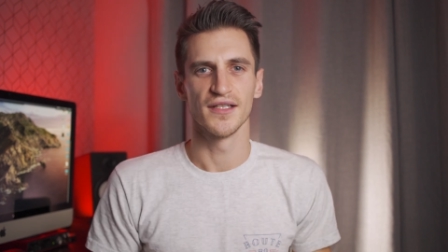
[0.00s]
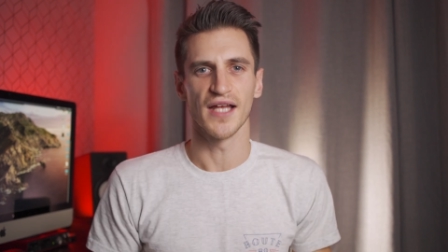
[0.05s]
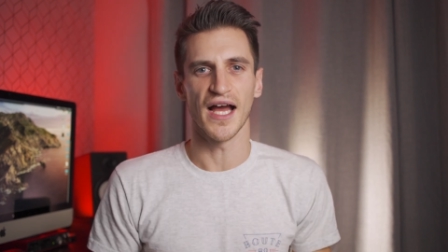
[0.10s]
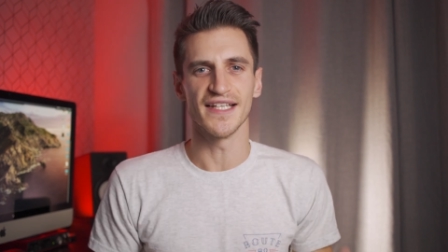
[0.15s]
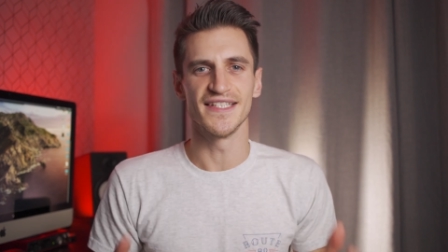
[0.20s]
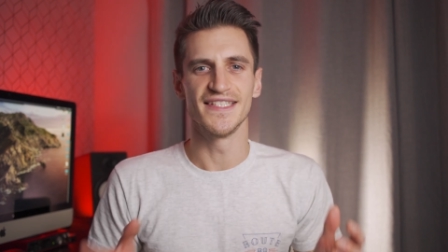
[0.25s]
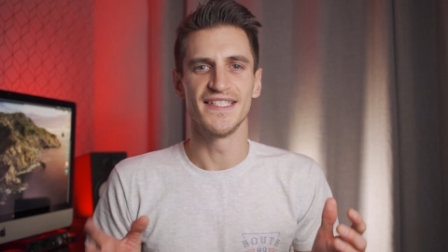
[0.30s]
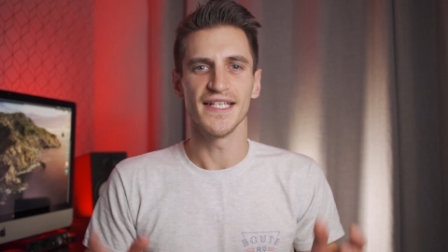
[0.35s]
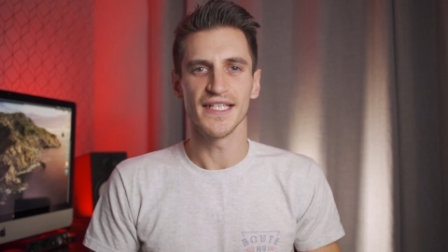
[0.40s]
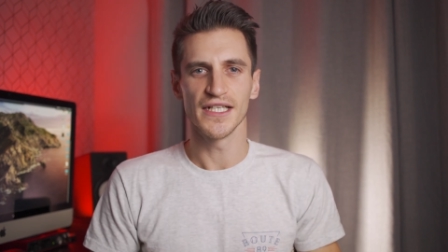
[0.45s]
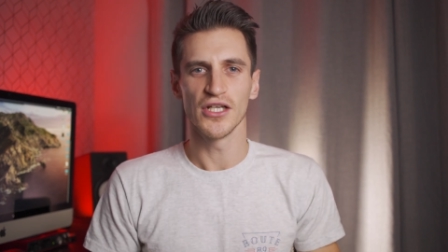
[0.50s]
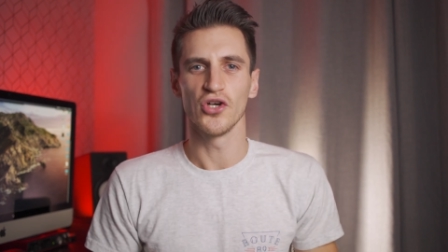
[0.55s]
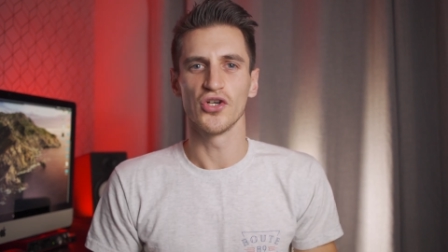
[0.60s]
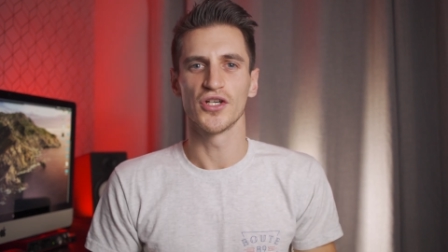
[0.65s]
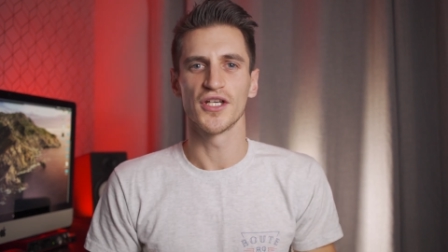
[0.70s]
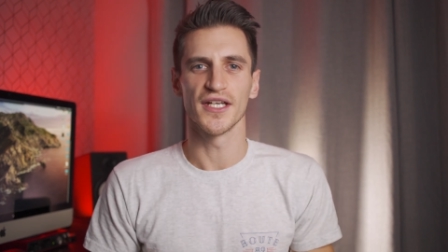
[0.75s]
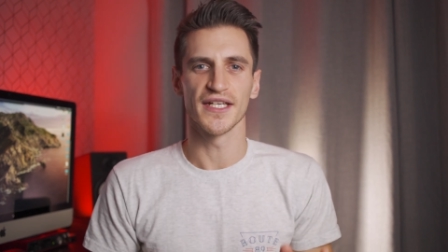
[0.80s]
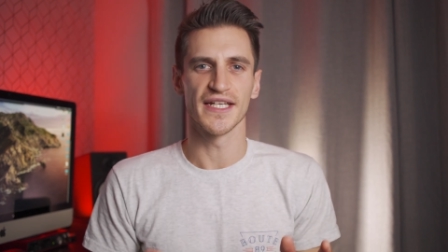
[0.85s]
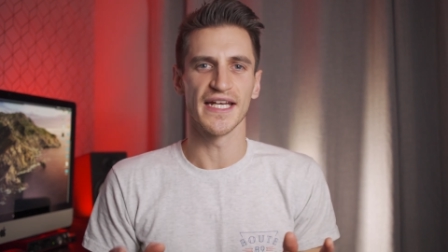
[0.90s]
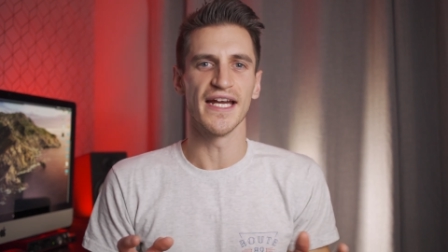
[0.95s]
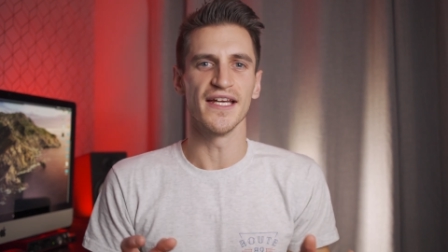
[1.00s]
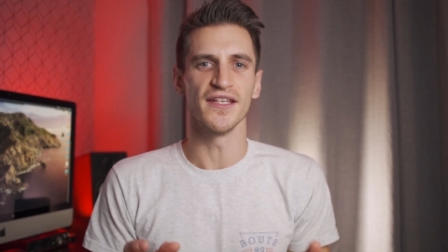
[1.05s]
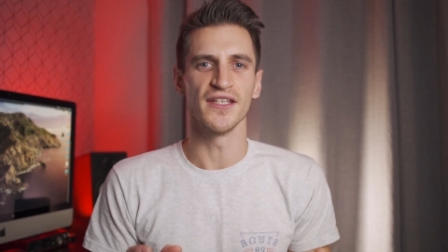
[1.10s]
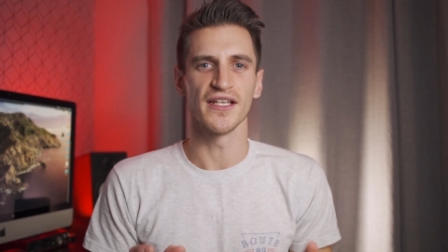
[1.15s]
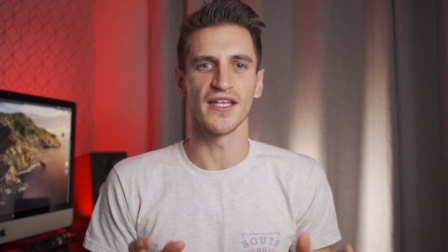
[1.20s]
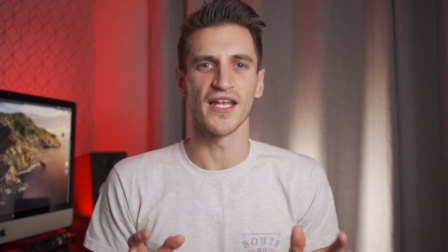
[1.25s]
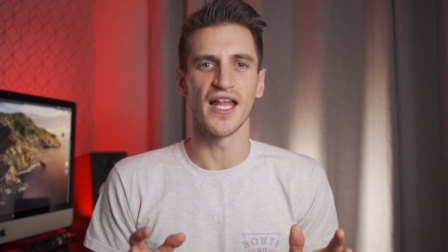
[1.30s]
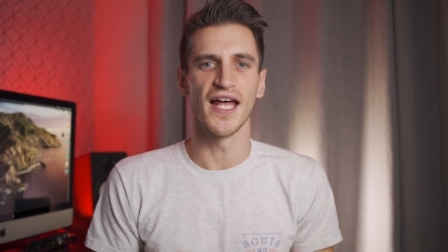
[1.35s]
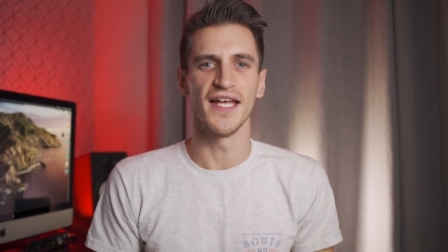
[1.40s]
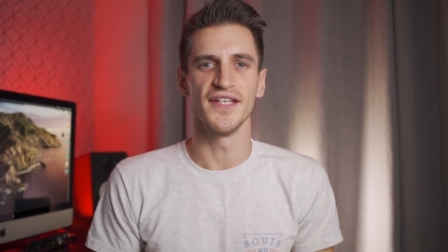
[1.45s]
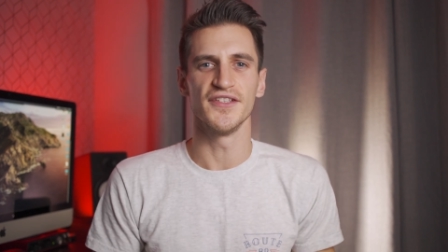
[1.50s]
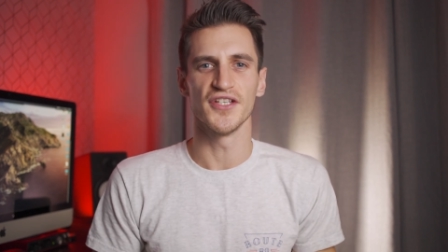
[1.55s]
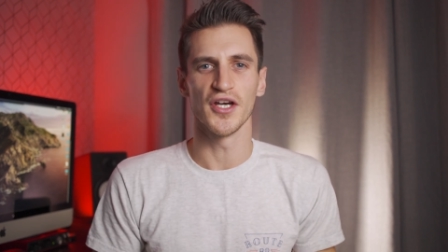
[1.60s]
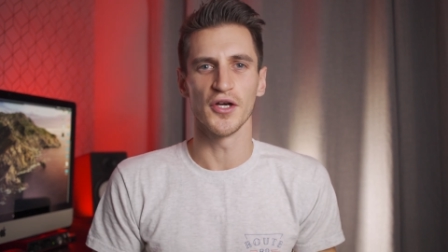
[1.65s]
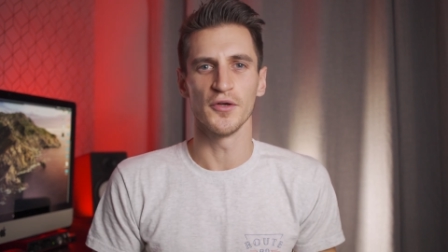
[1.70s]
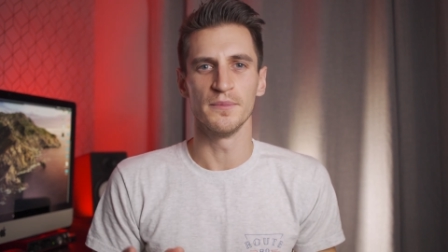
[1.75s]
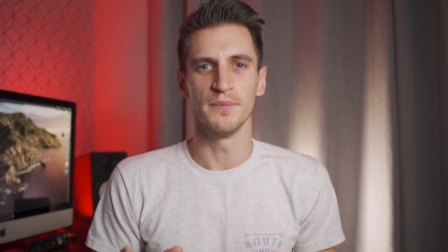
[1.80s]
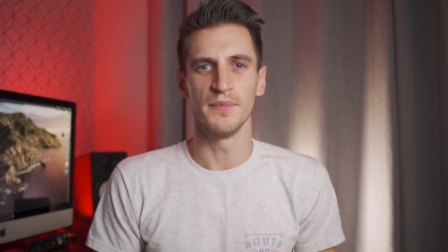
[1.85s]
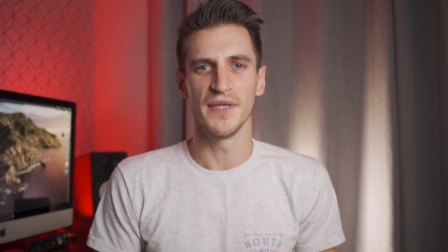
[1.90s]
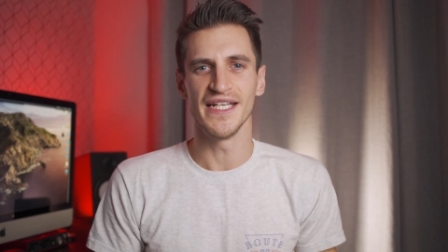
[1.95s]
I did look at getting the Light
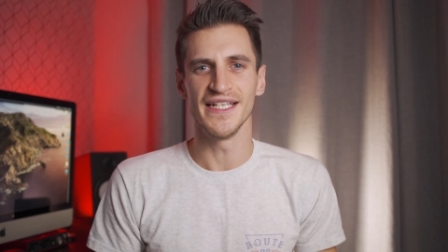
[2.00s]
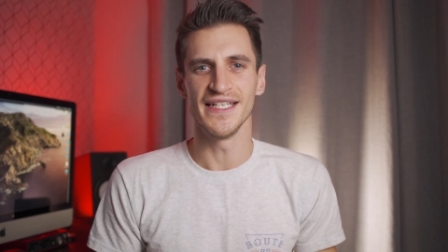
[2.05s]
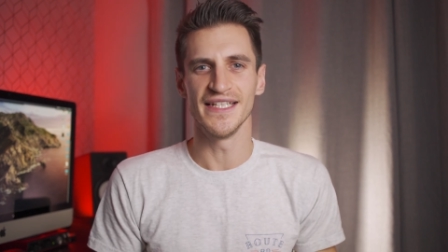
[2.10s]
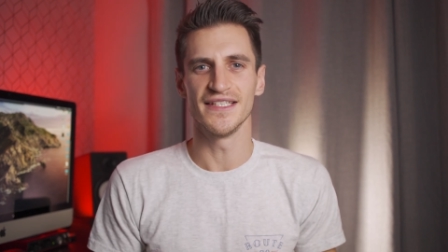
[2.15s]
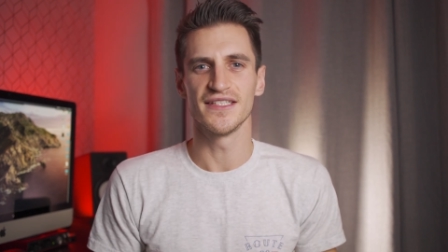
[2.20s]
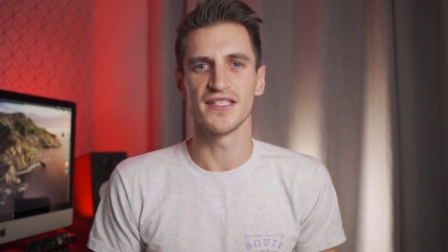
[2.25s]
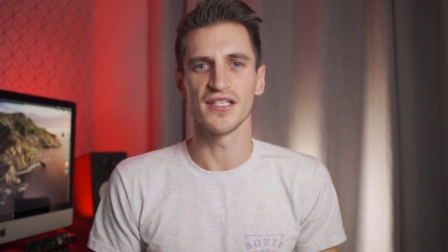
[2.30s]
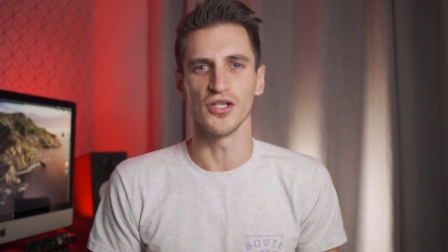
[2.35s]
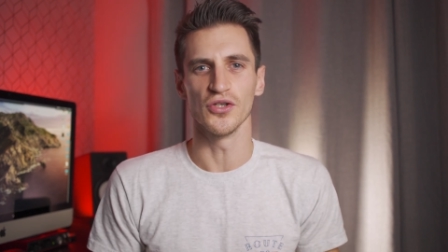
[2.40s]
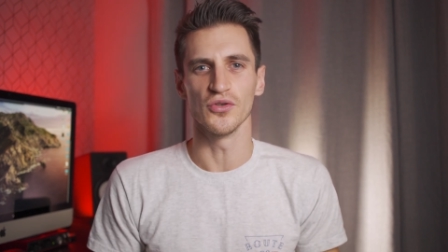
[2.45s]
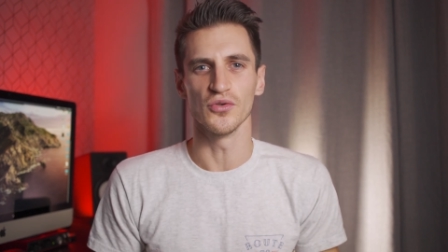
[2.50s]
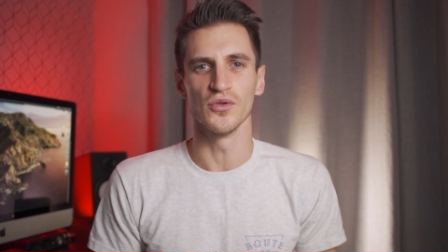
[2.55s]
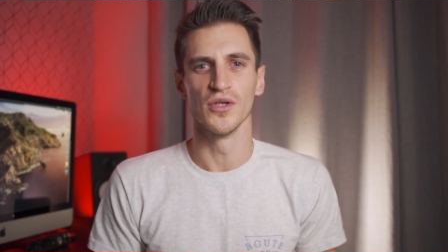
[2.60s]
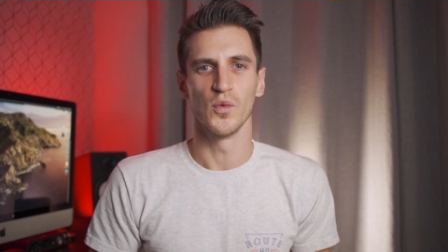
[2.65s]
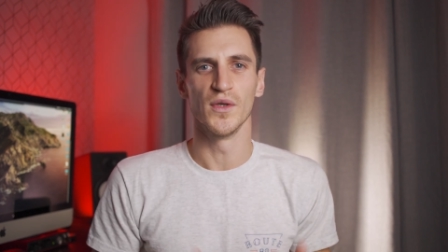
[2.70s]
Dome Mini 2,